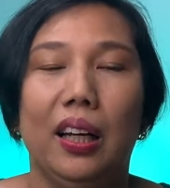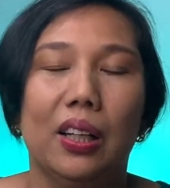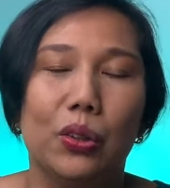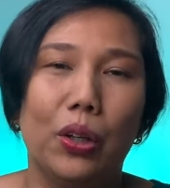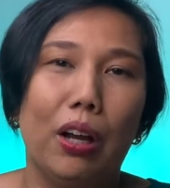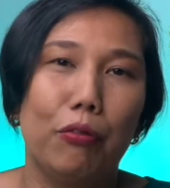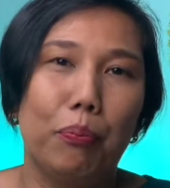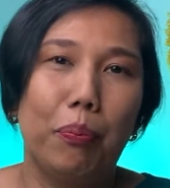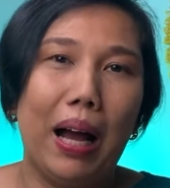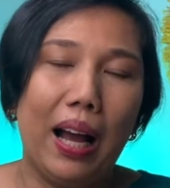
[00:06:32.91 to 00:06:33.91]
So you have
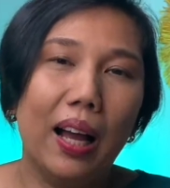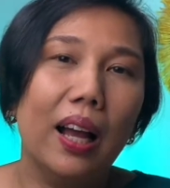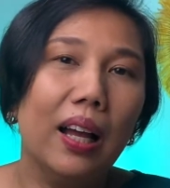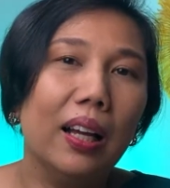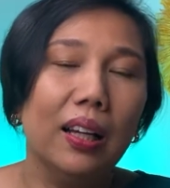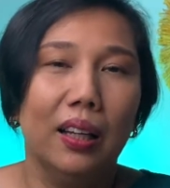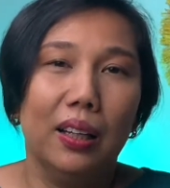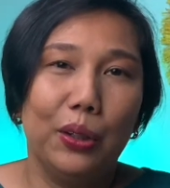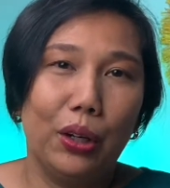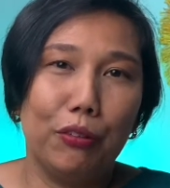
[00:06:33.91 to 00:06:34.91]
baka,
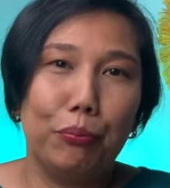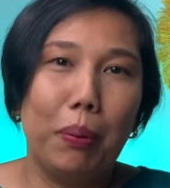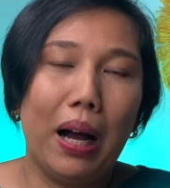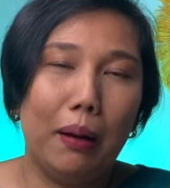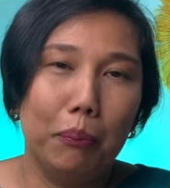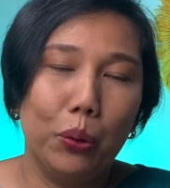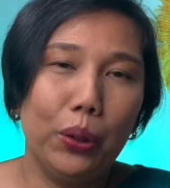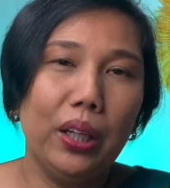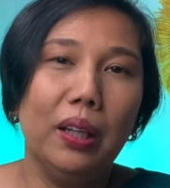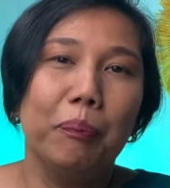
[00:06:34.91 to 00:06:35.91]
you have
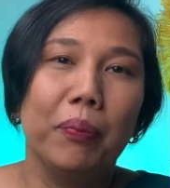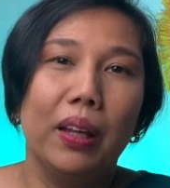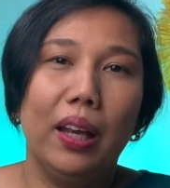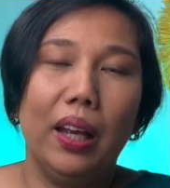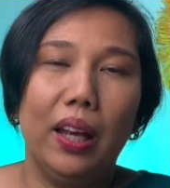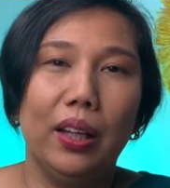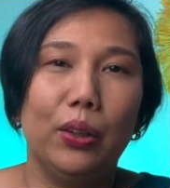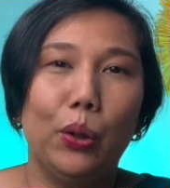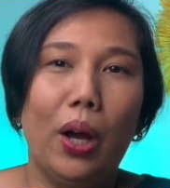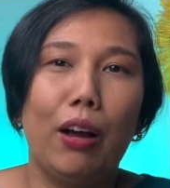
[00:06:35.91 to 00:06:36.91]
baboy,
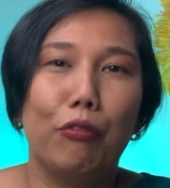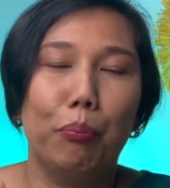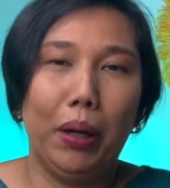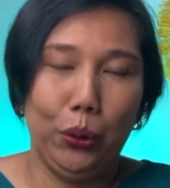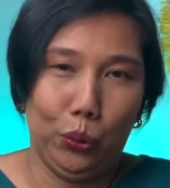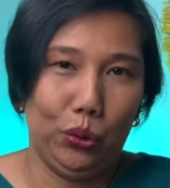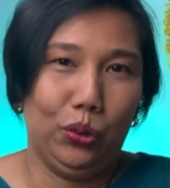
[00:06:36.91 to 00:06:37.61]
and you have manok.